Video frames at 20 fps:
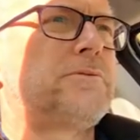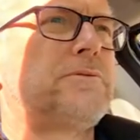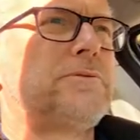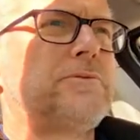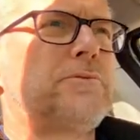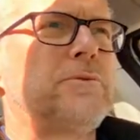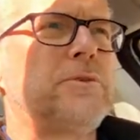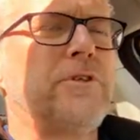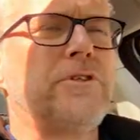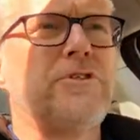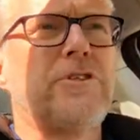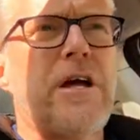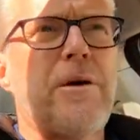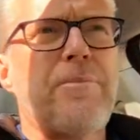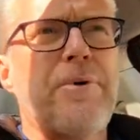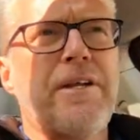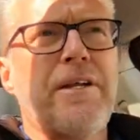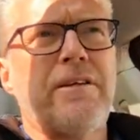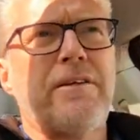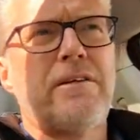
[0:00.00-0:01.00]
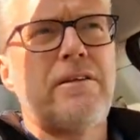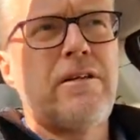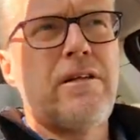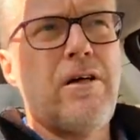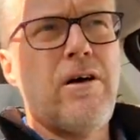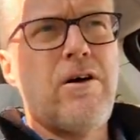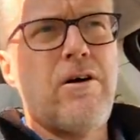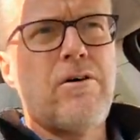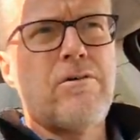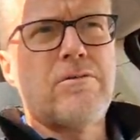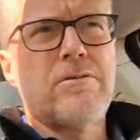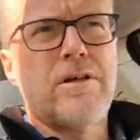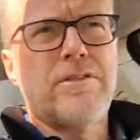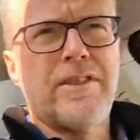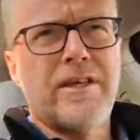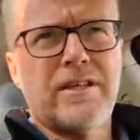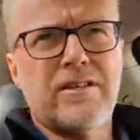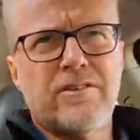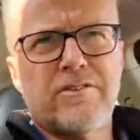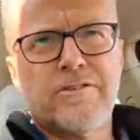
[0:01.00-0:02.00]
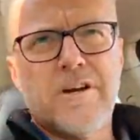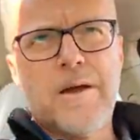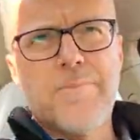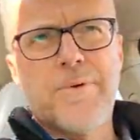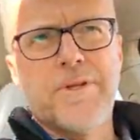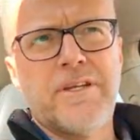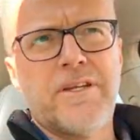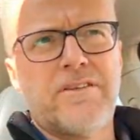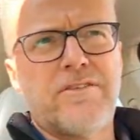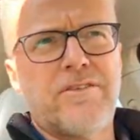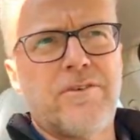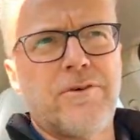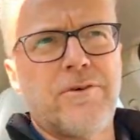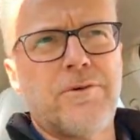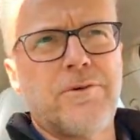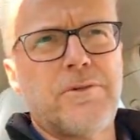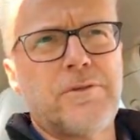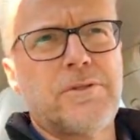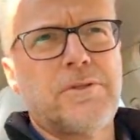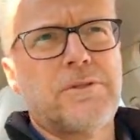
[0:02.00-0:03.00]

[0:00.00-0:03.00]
I'm gonna drop it into low. I think it'll drop into 2.